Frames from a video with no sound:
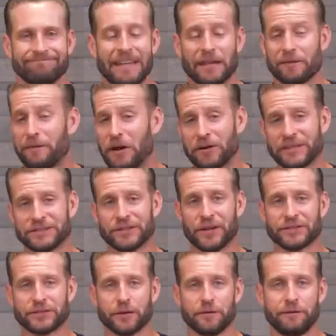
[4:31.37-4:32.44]
Now, the Falcons
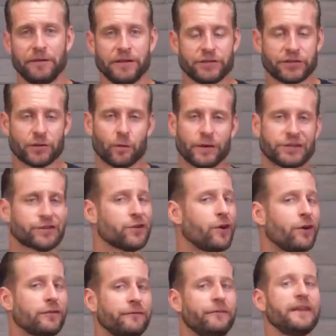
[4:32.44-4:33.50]
also feature what is
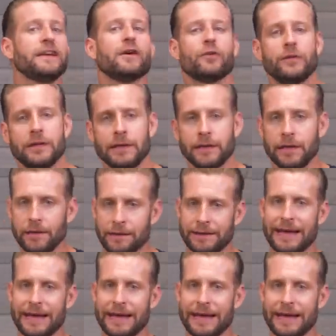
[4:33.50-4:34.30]
called V O D,